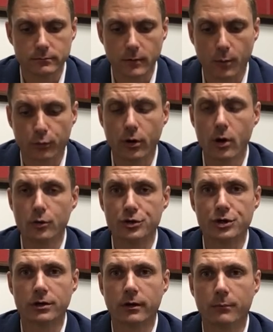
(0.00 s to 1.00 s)

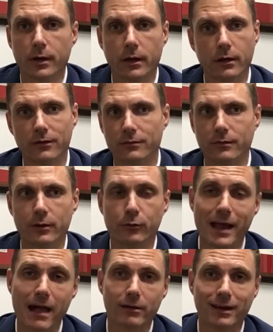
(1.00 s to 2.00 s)
approach, because in
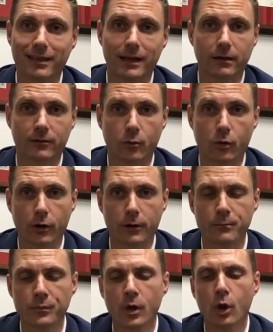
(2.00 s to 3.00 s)
reality that doesn't work.
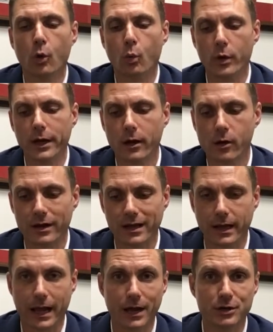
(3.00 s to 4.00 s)
We are
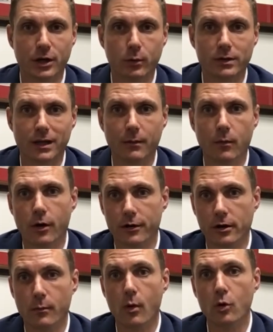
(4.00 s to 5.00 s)
engaging with them on an
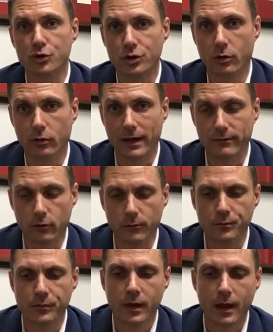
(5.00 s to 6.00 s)
emotional level,
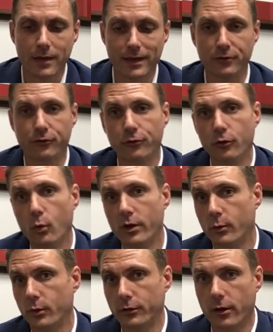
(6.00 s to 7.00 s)
and that's true whether
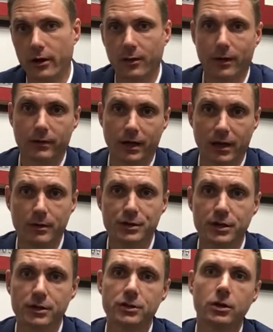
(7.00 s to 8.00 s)
we're talking about the
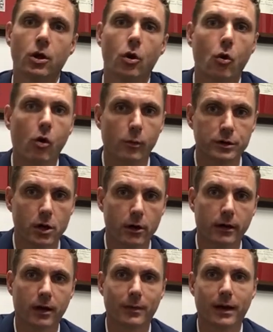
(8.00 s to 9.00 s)
images or we're
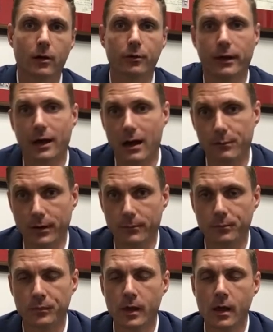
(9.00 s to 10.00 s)
talking about the copy.
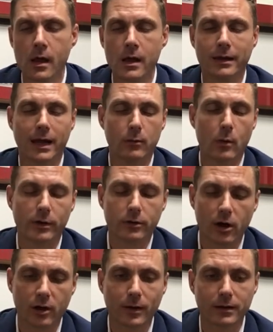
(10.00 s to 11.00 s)
Now, when we
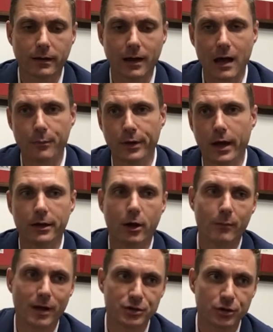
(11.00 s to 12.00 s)
talk about the copy, I
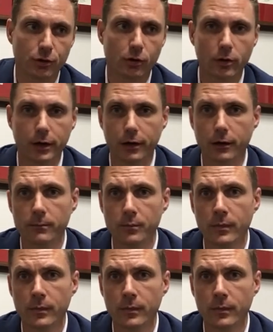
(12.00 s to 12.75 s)
mentioned earlier,